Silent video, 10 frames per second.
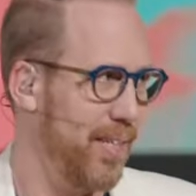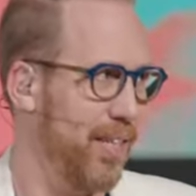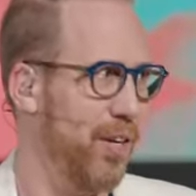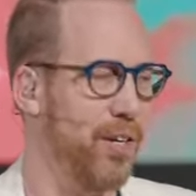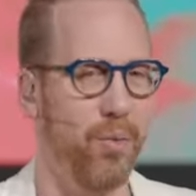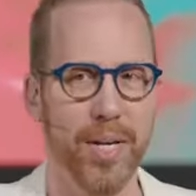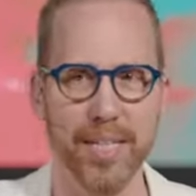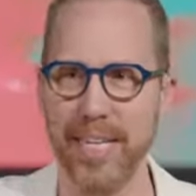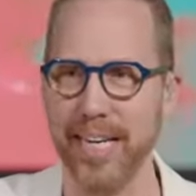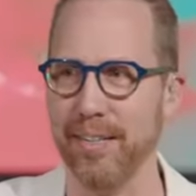You don't
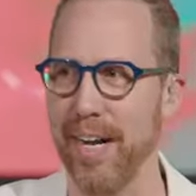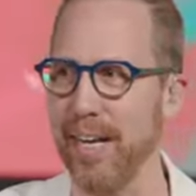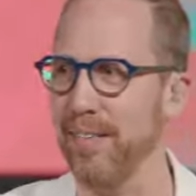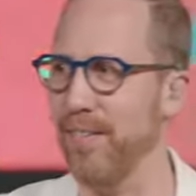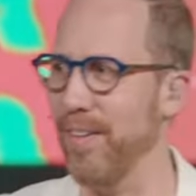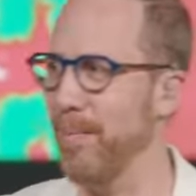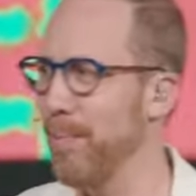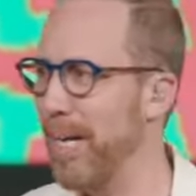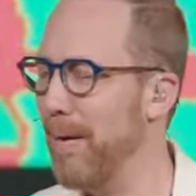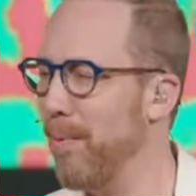want to take credit for the
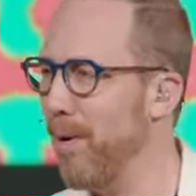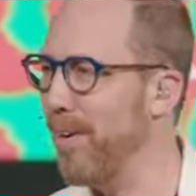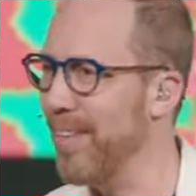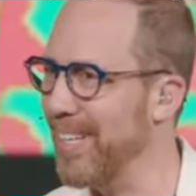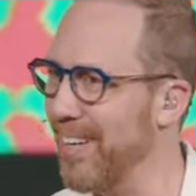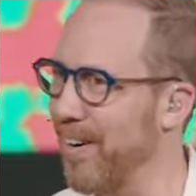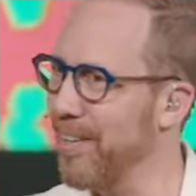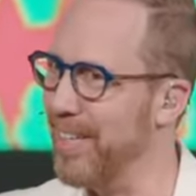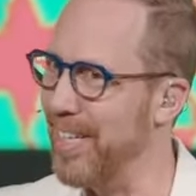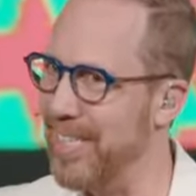blame or the, or
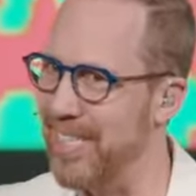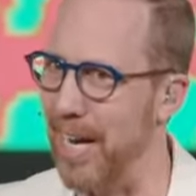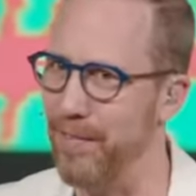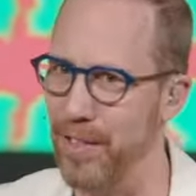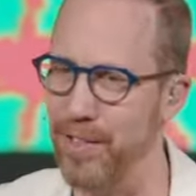the good stuff. You